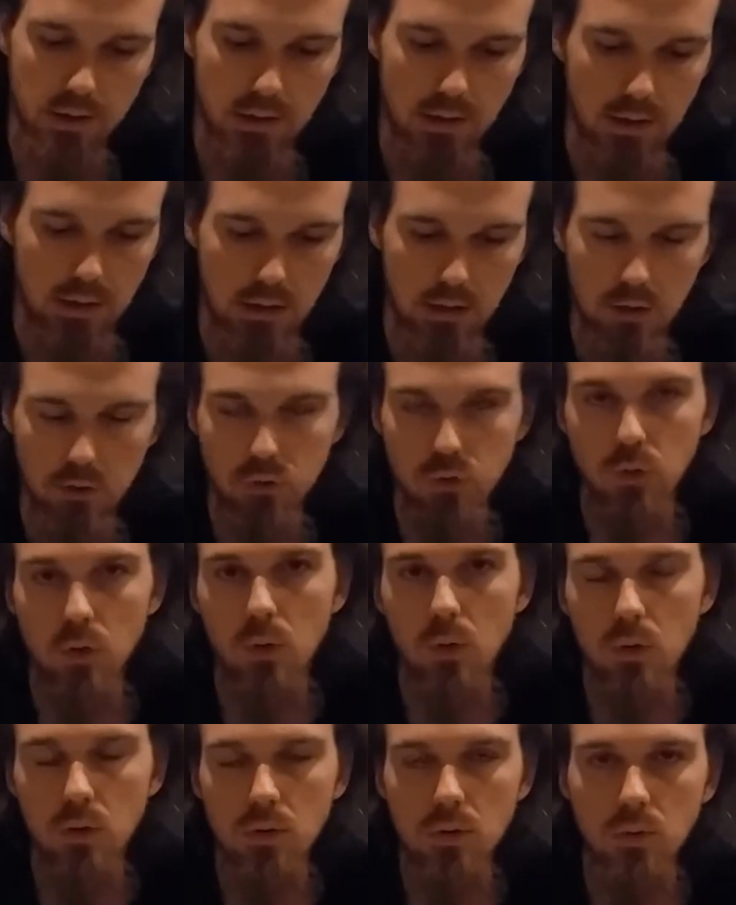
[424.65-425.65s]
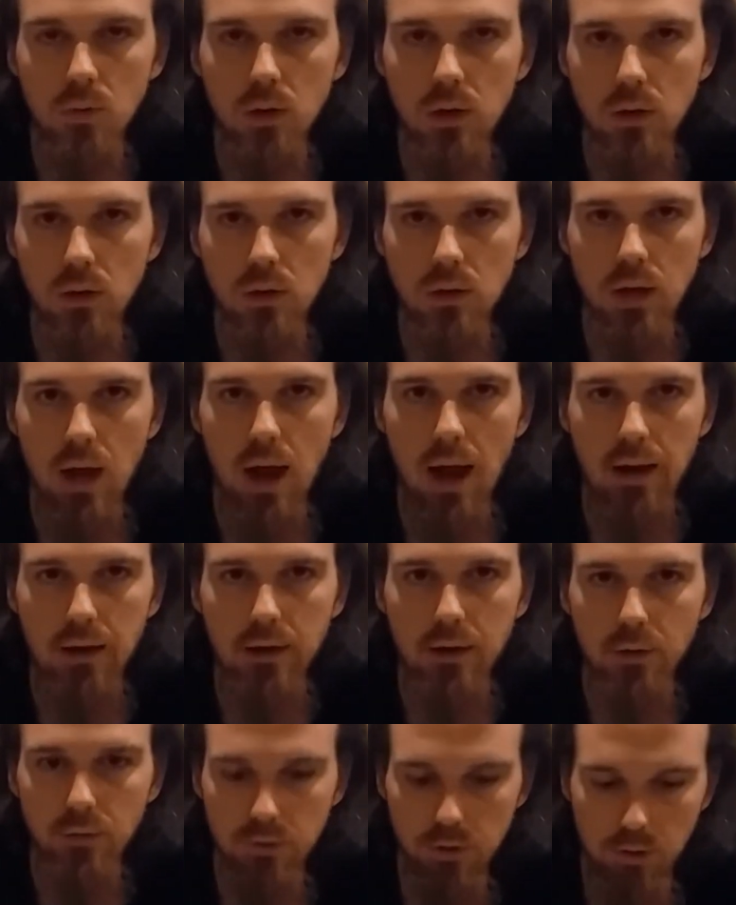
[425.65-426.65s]
The controller will
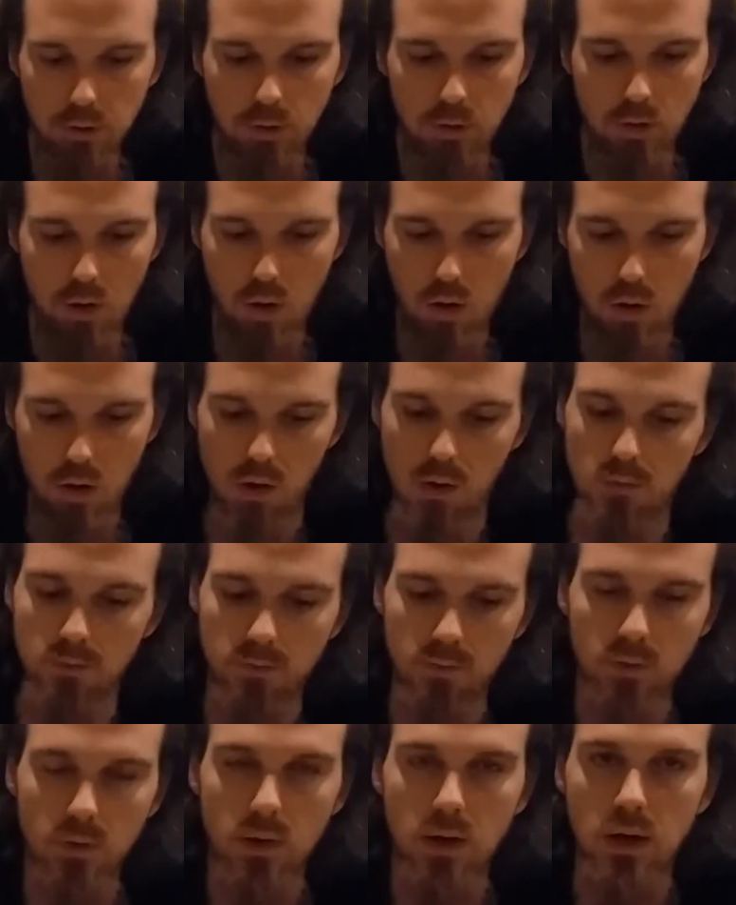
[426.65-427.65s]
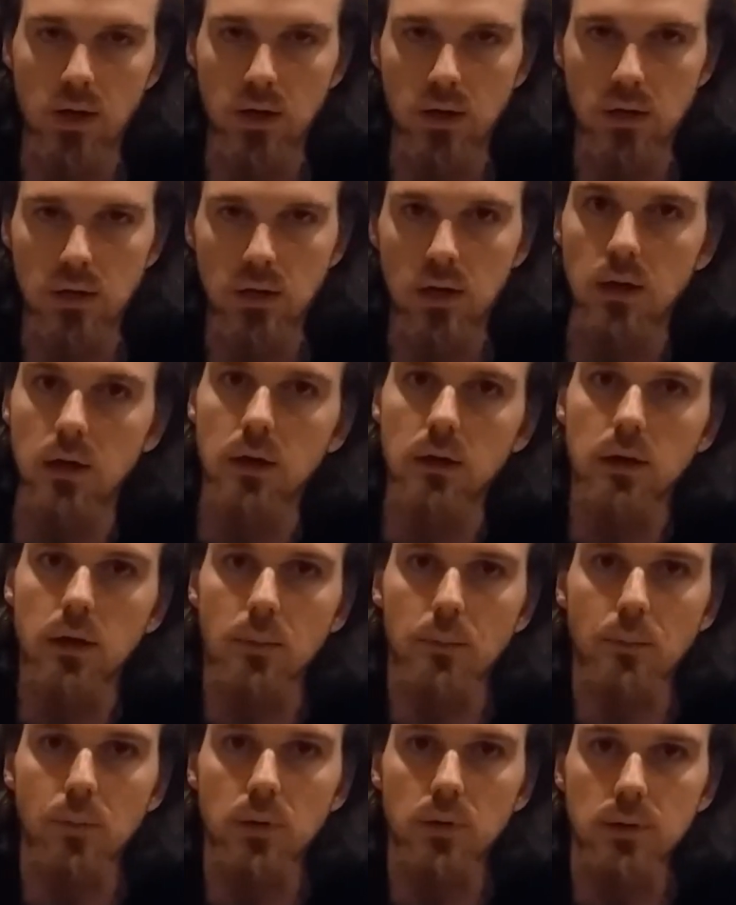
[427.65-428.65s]
not turn off
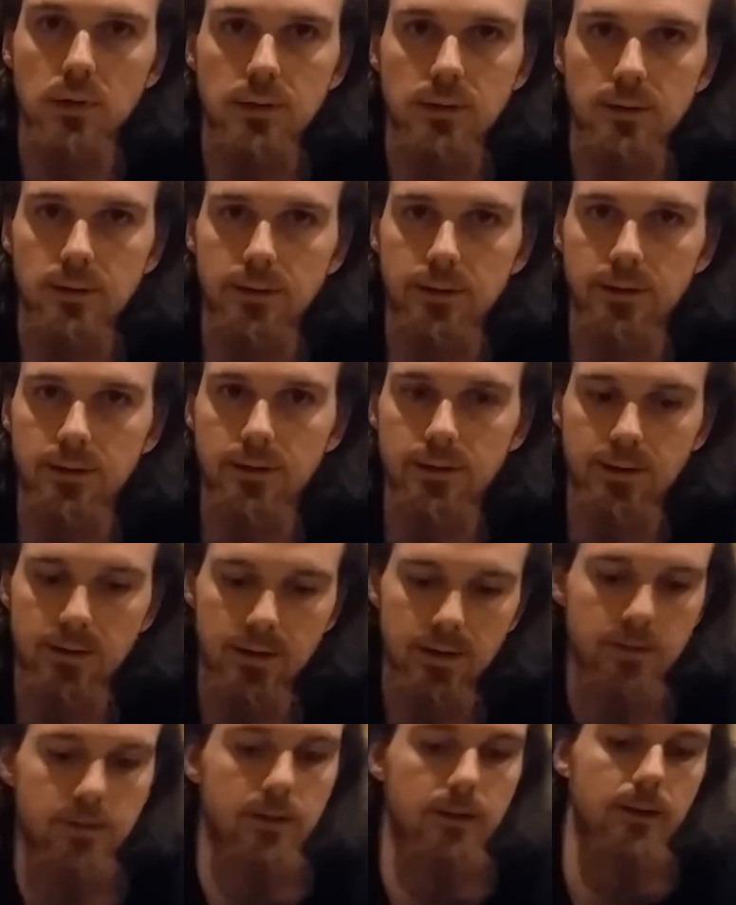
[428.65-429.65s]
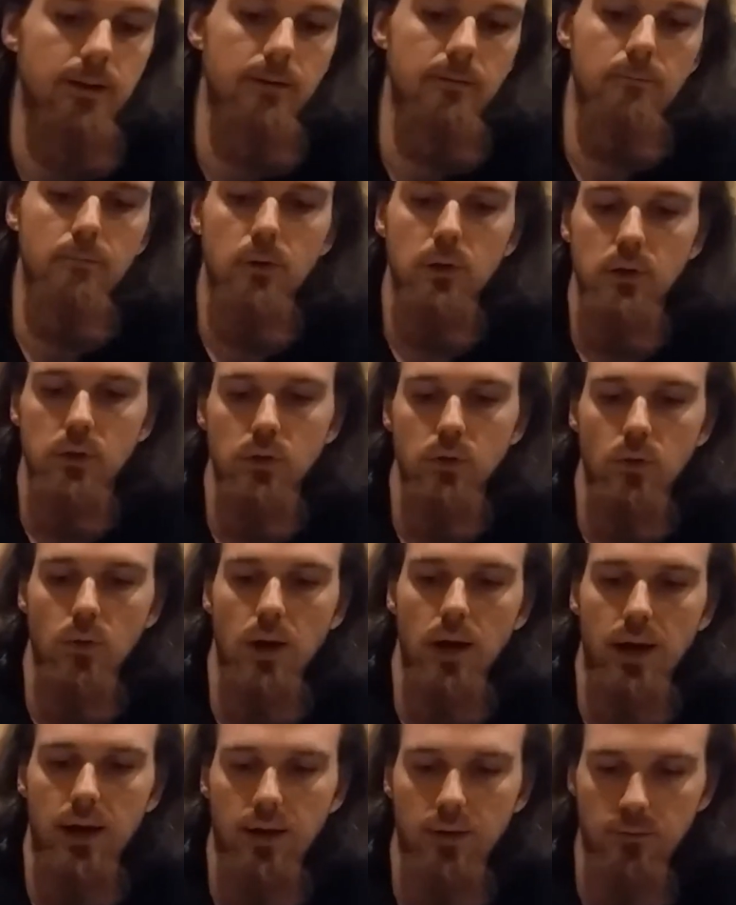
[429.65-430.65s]
completely. When you
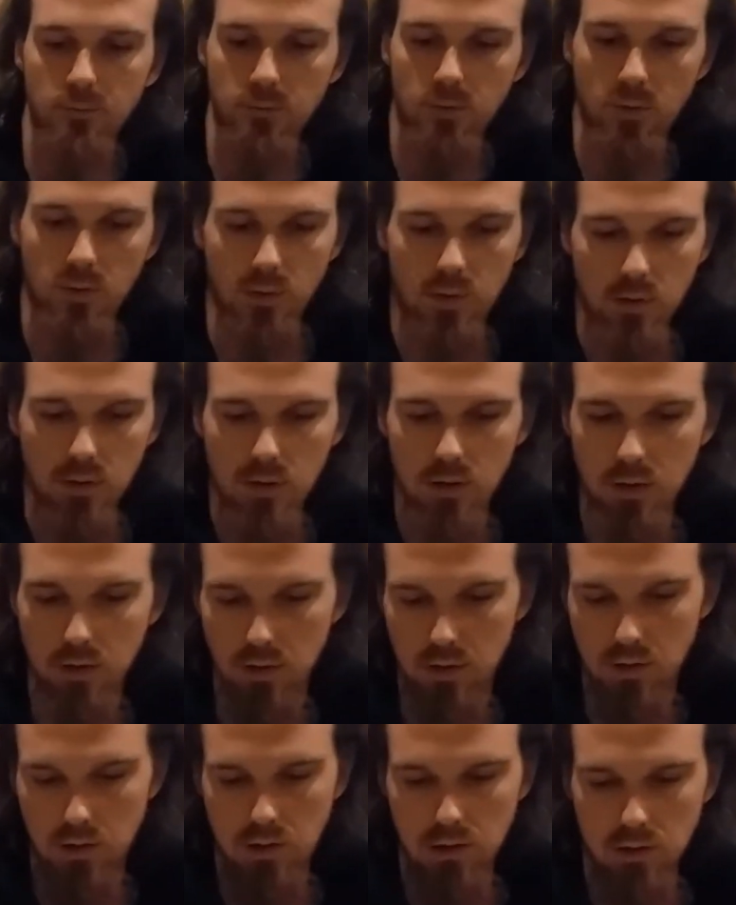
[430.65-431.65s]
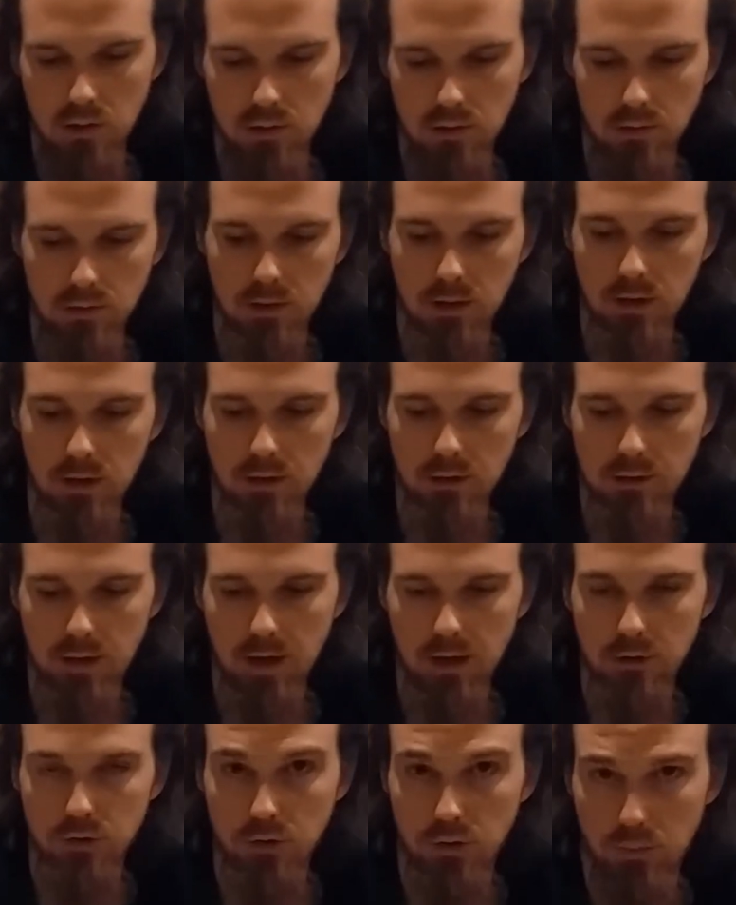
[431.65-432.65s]
have this
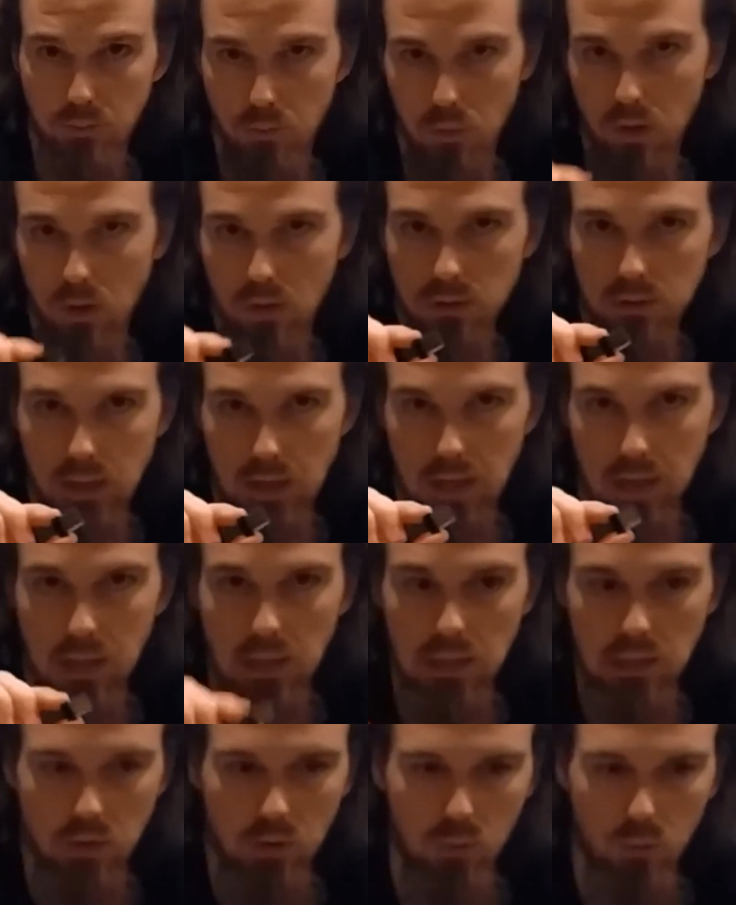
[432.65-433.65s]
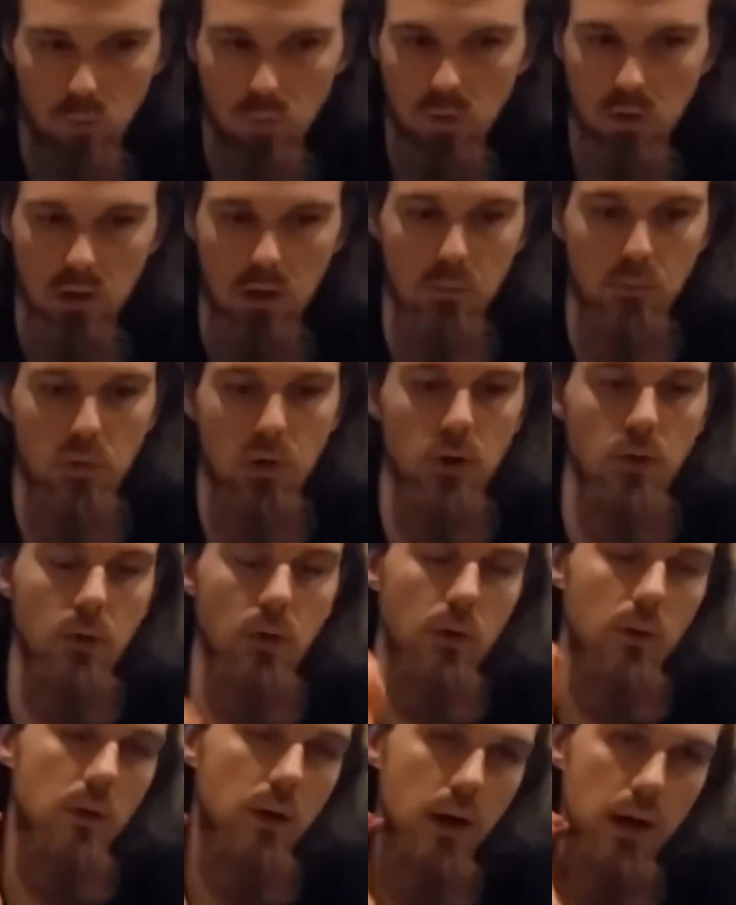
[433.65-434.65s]
actually plugged into the
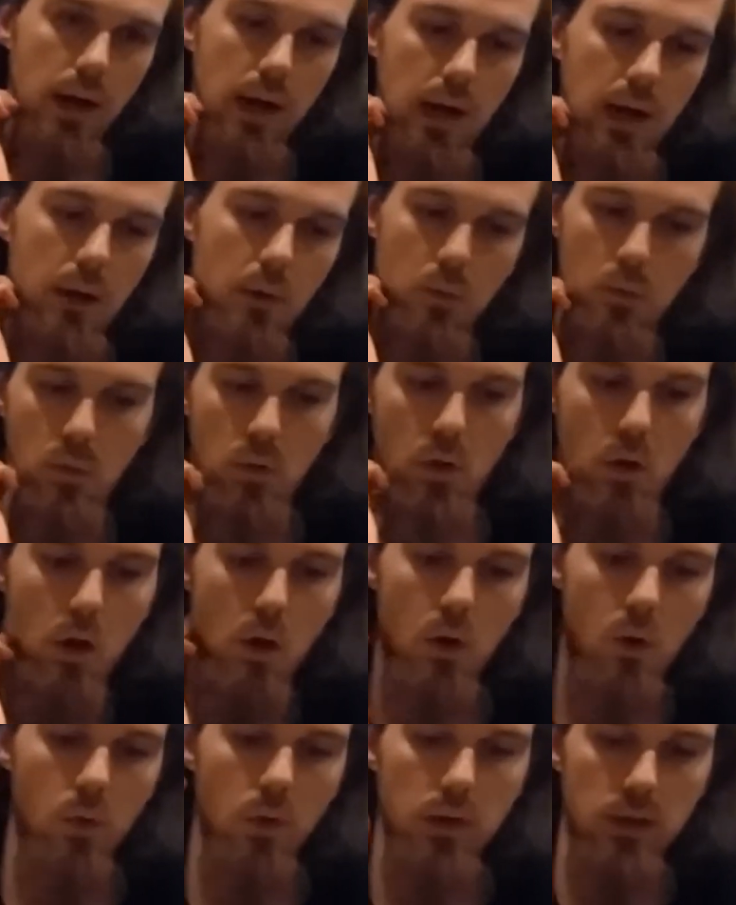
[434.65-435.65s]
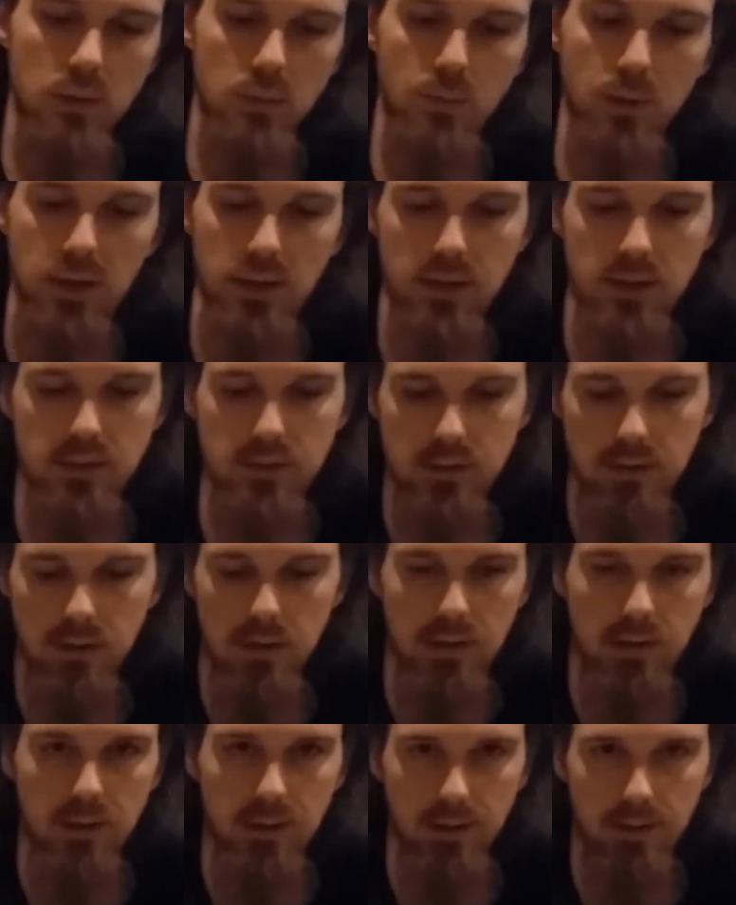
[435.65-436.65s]
computer, it will always be
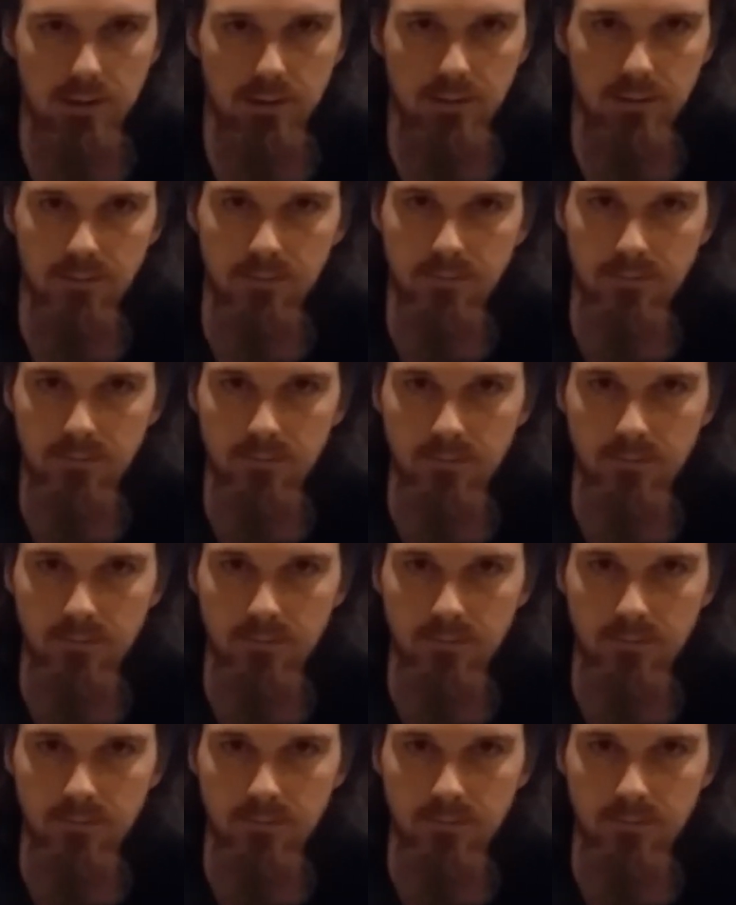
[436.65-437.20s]
seeking